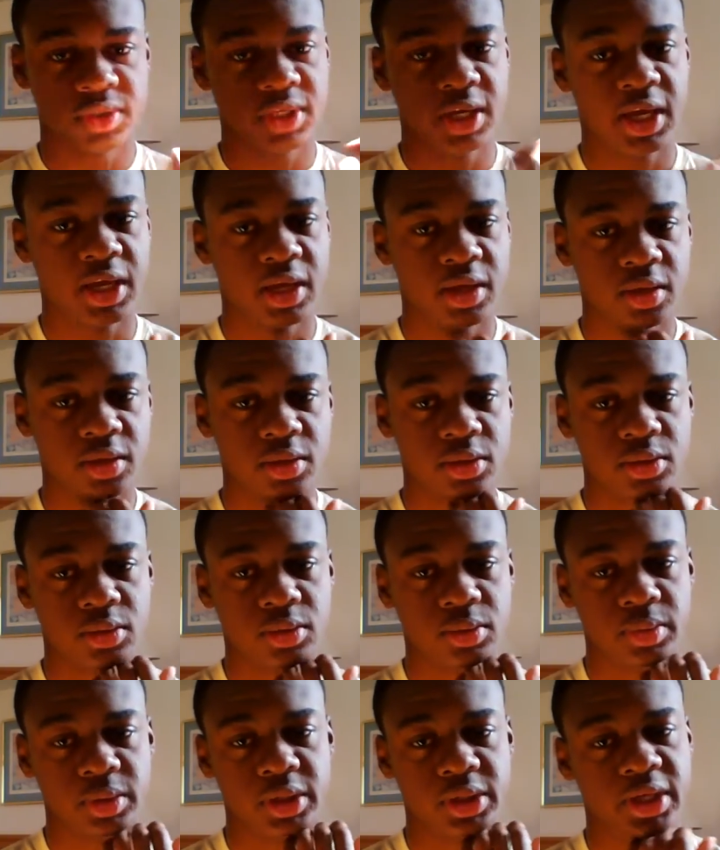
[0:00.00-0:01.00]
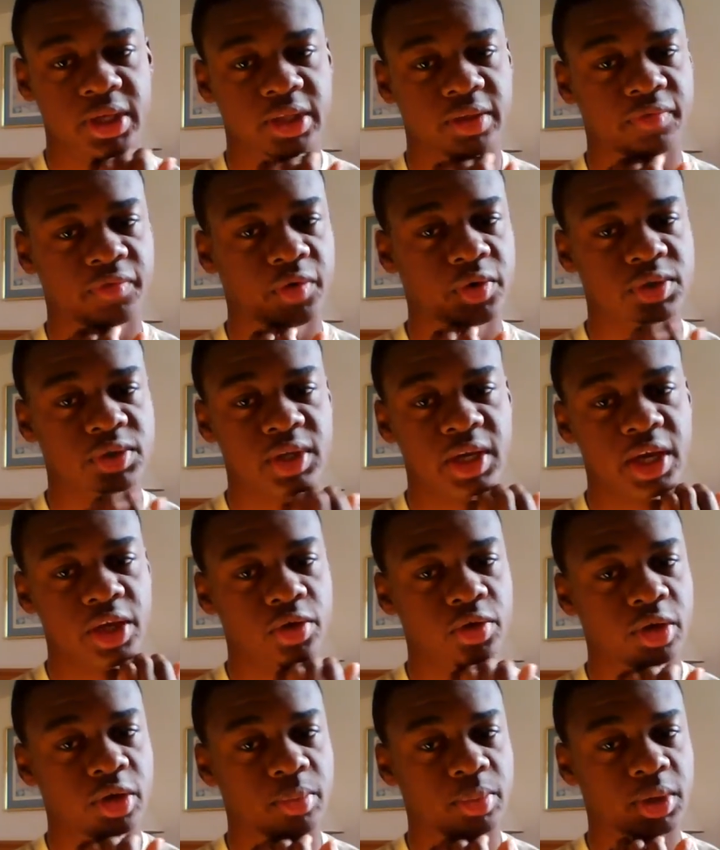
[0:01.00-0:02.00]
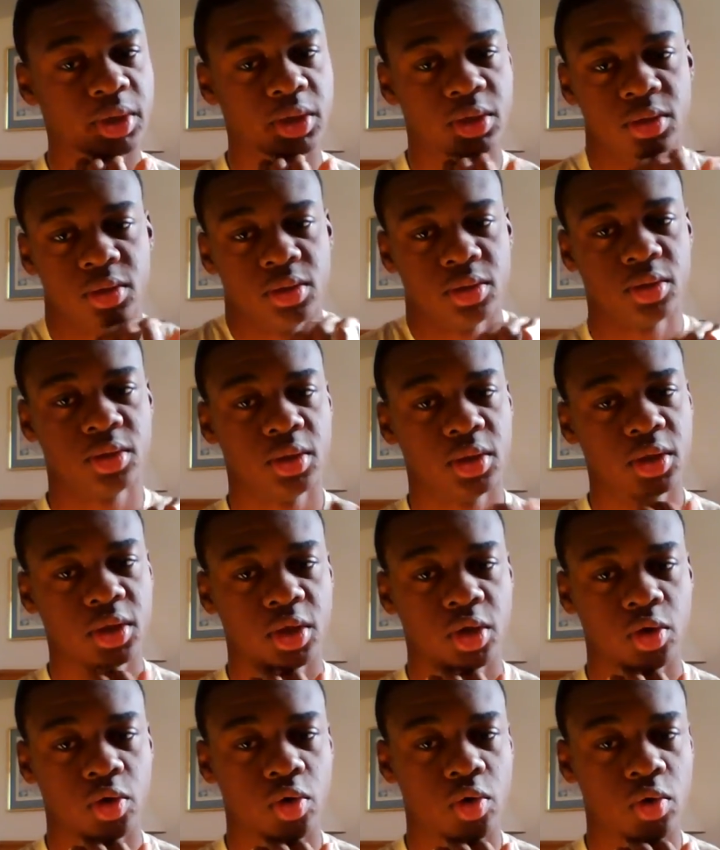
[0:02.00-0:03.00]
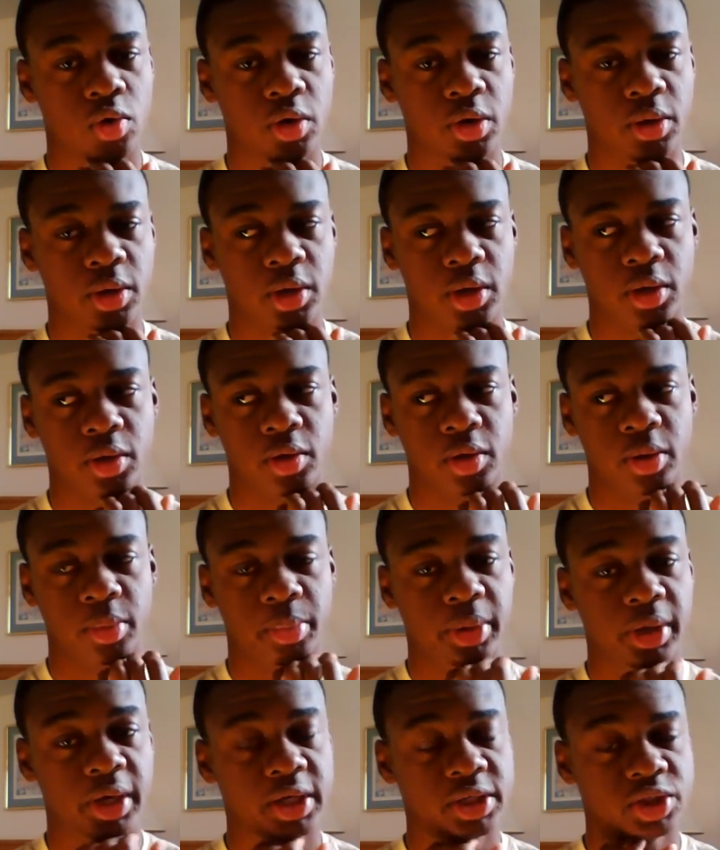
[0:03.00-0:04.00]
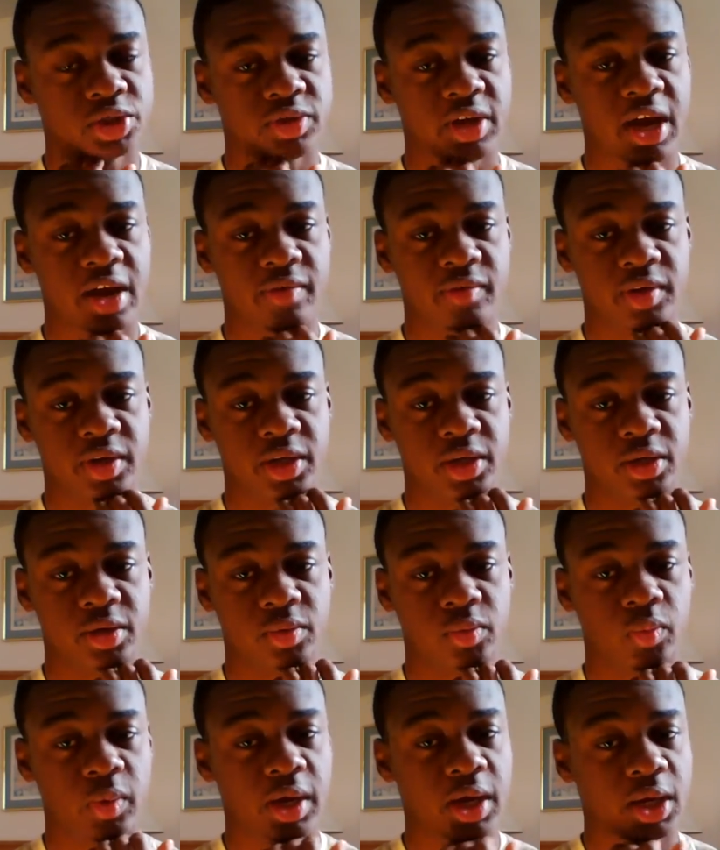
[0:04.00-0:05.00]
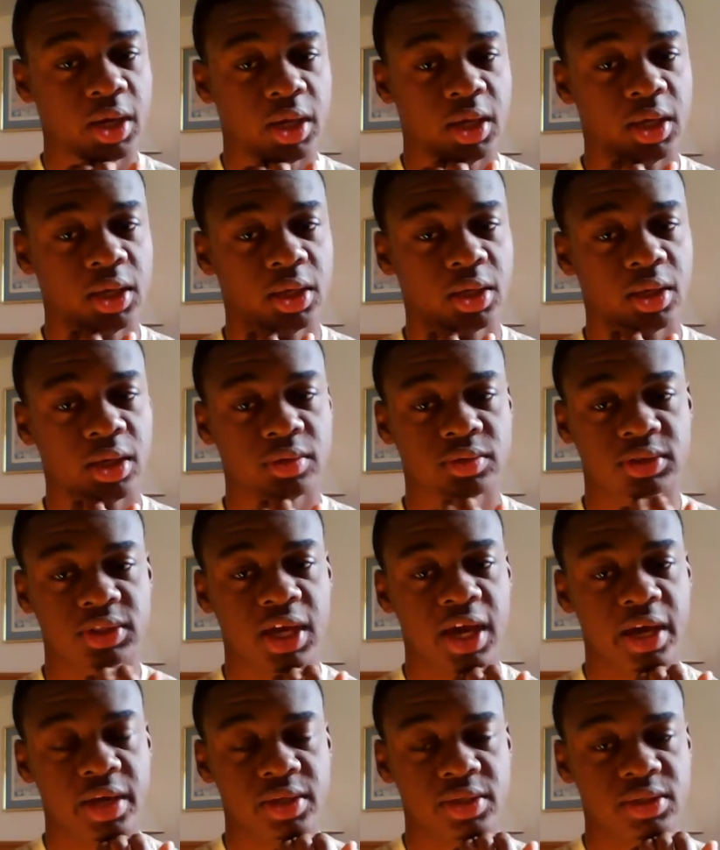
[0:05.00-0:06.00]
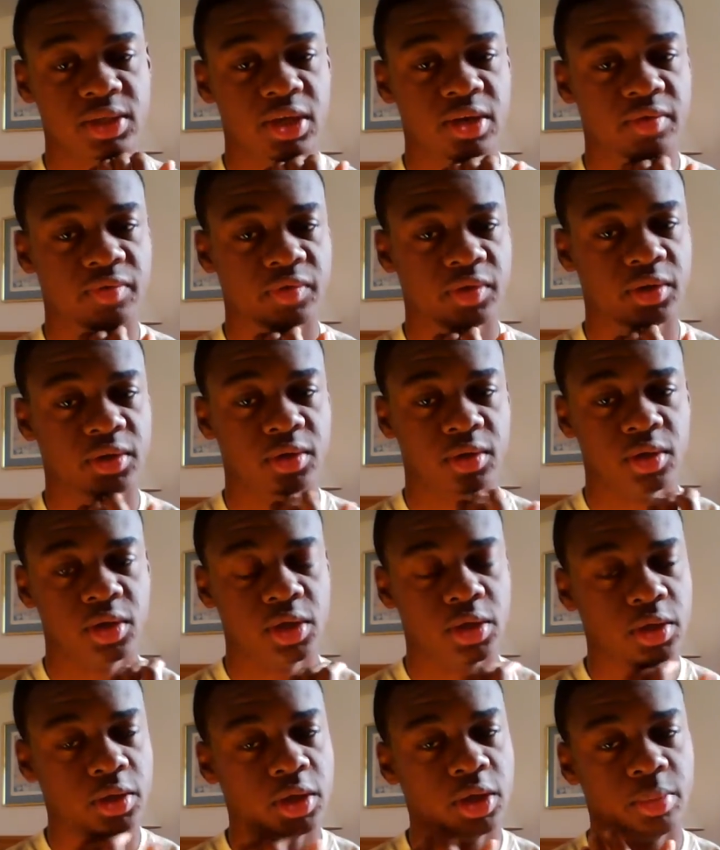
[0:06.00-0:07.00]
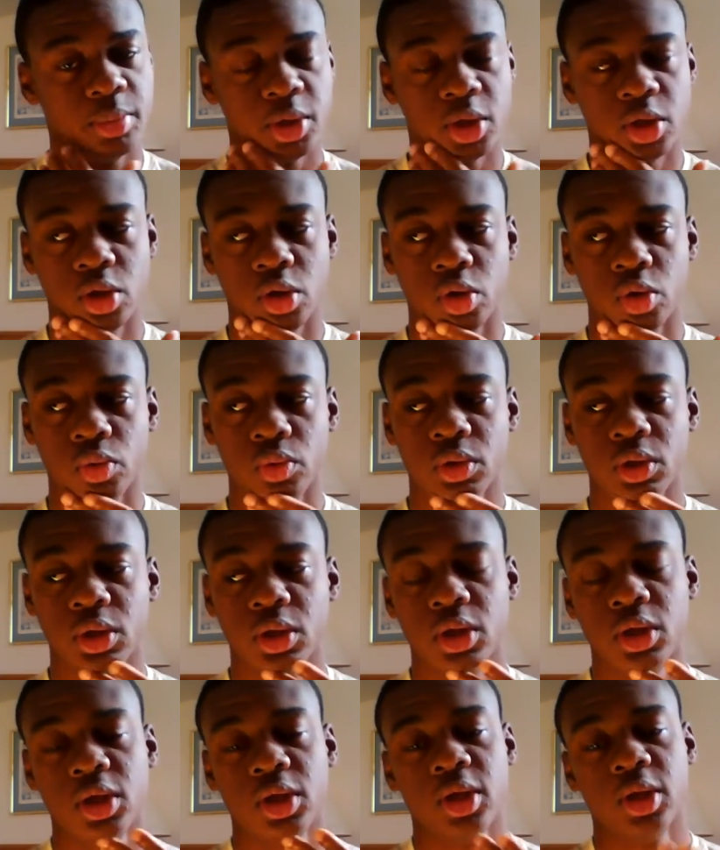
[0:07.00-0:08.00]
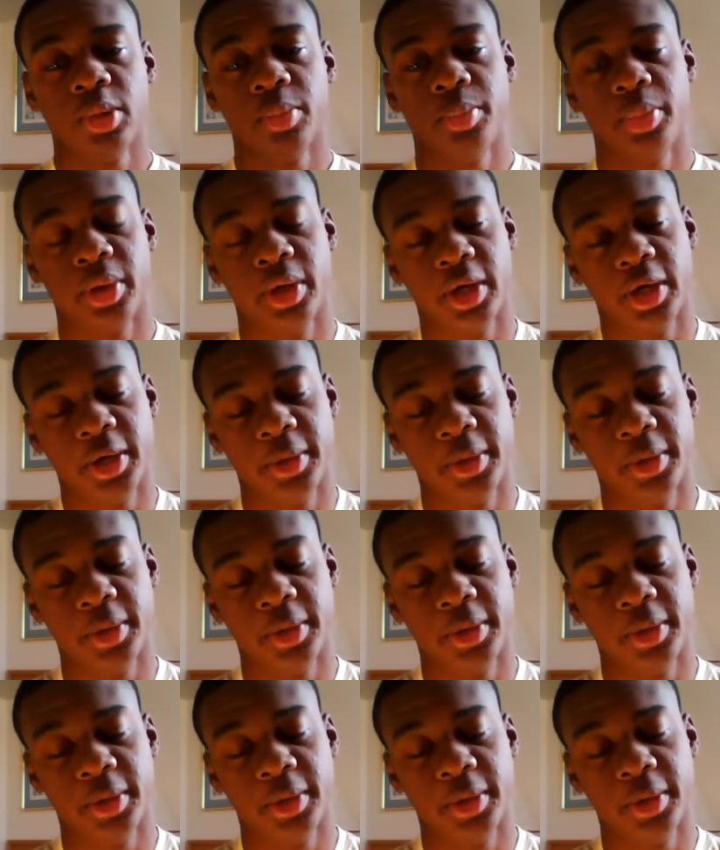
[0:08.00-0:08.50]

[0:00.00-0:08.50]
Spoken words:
day, because like the first night you're going to be on a bus traveling, waiting outside and stuff, and it'll be cold. But